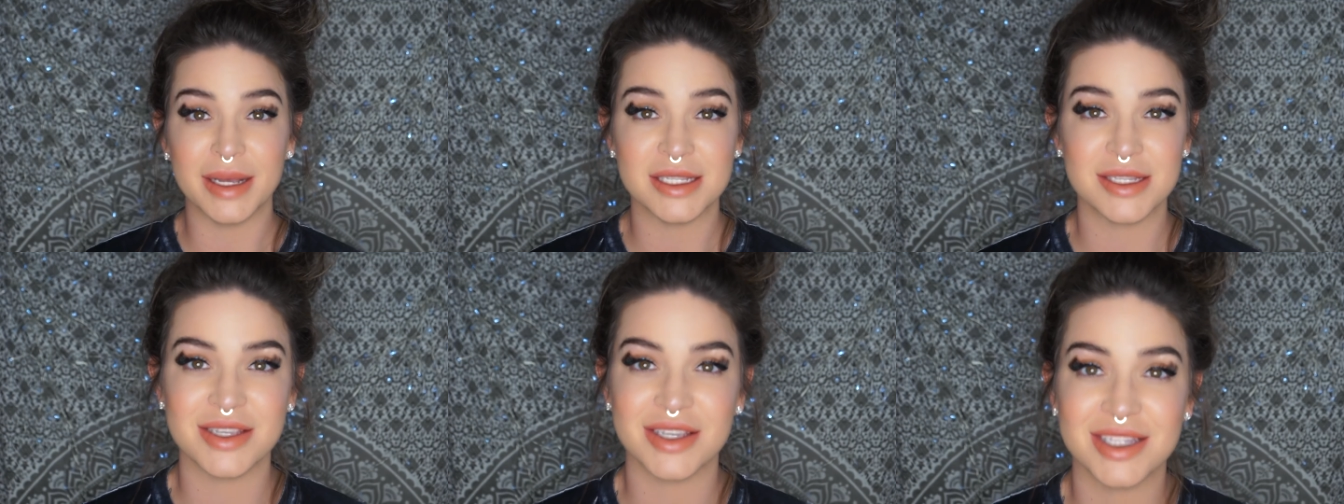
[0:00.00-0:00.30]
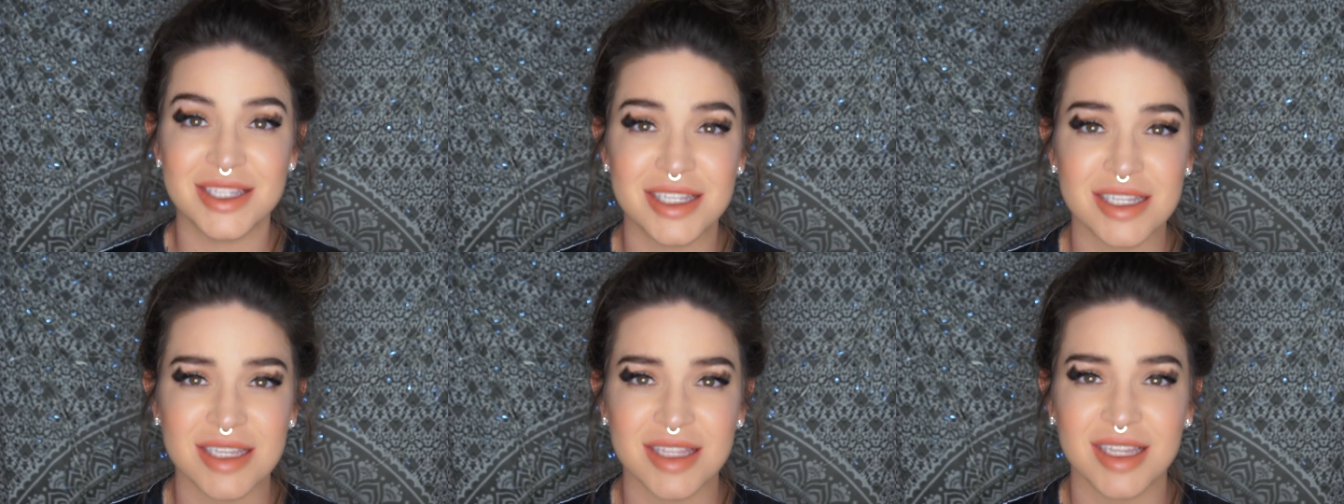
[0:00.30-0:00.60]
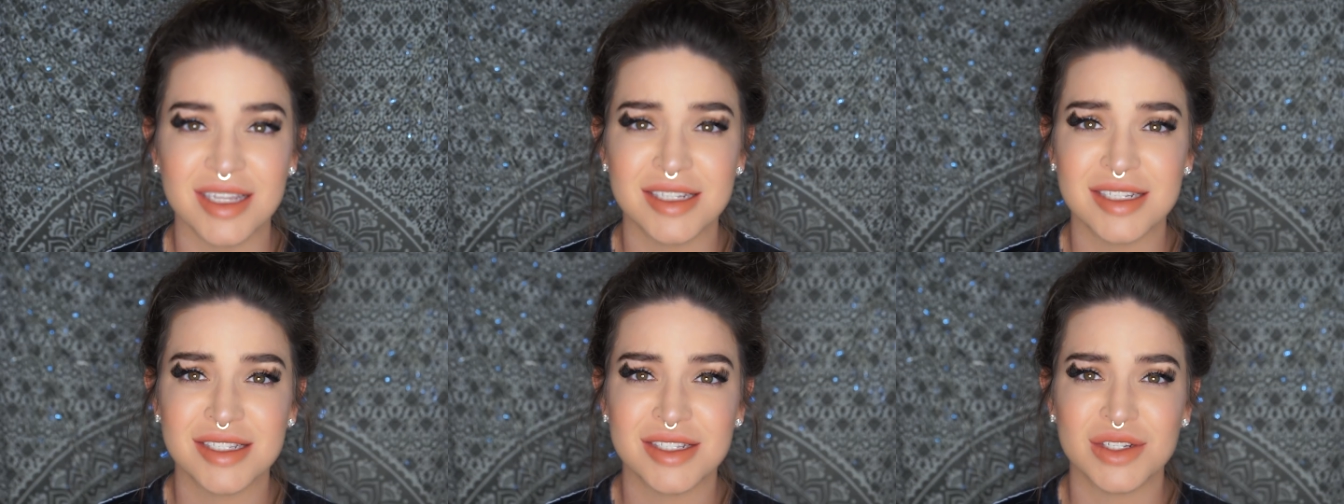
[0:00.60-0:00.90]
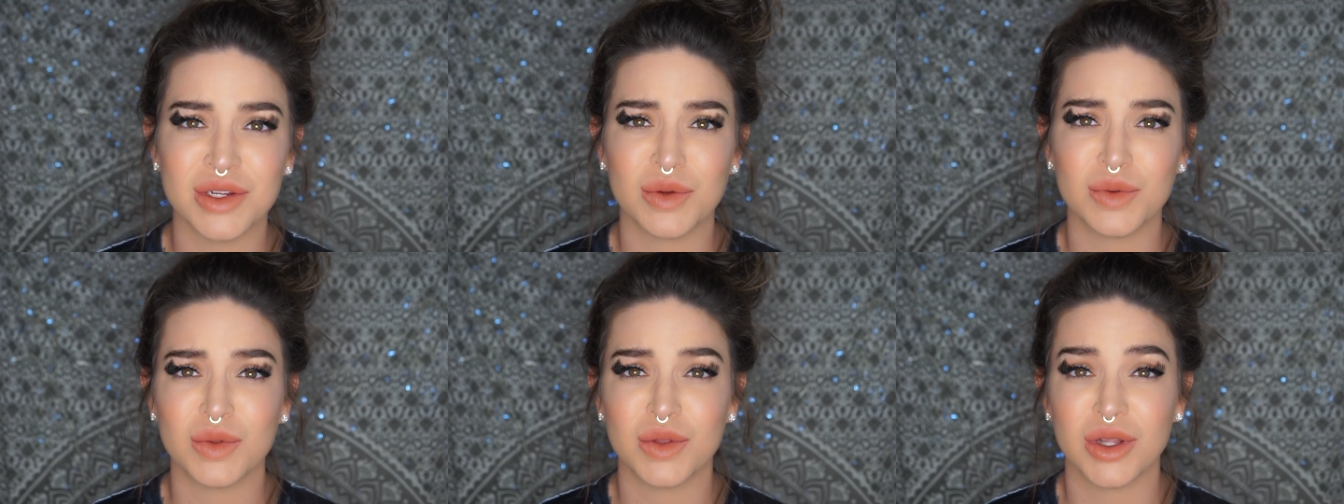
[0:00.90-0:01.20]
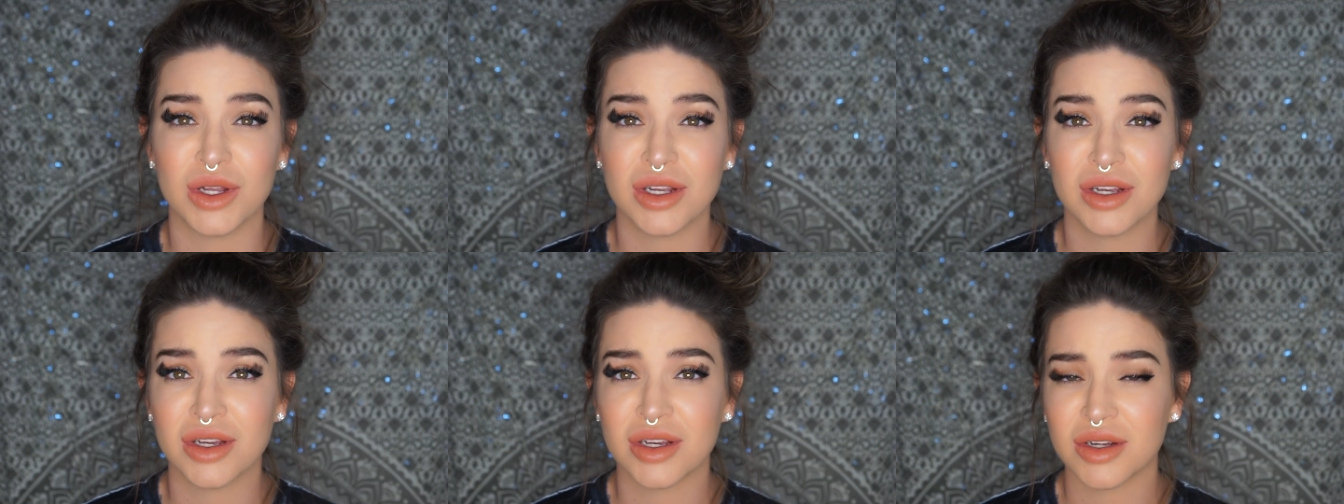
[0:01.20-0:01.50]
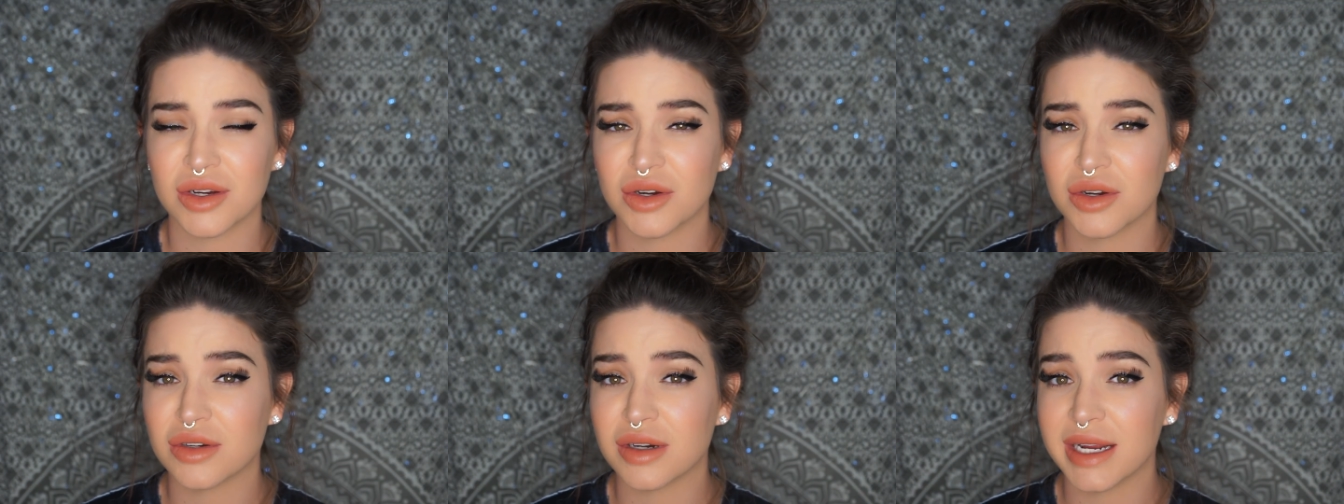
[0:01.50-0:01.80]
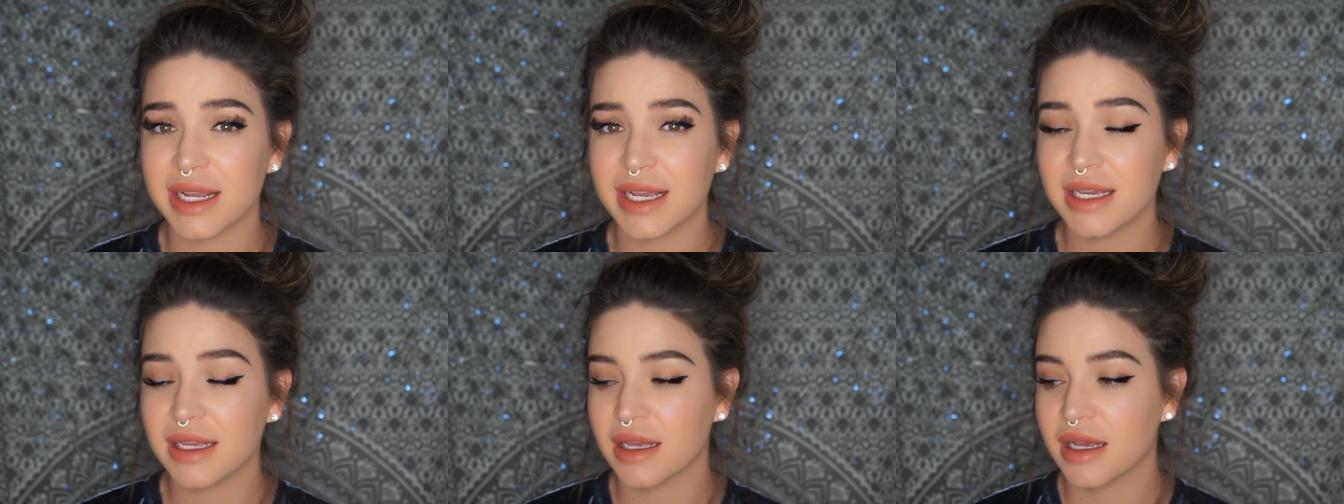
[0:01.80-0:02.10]
As you can see, they just don't look
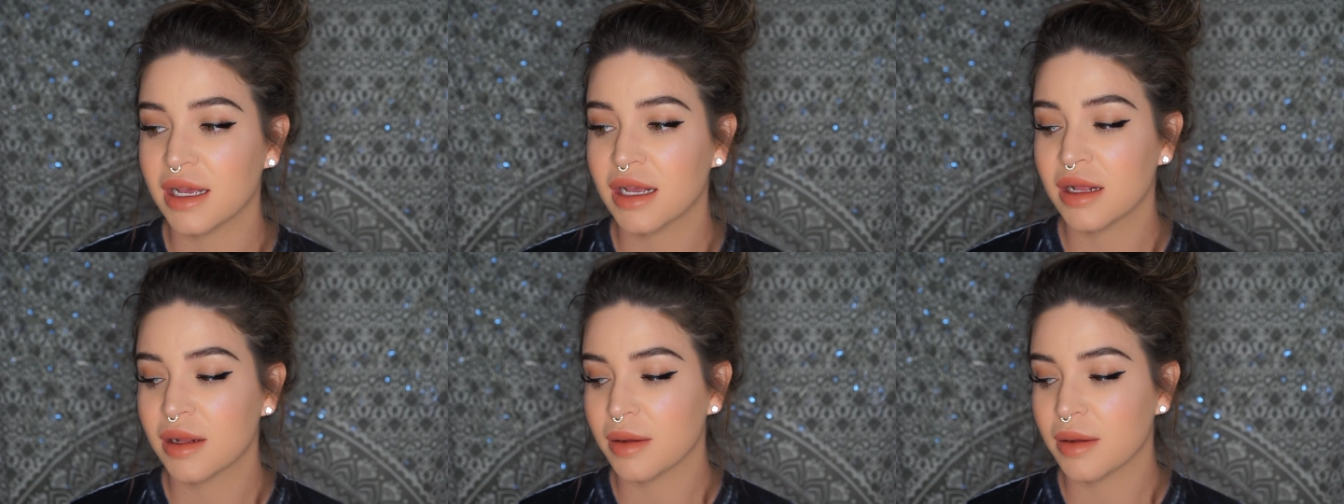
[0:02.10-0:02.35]
great.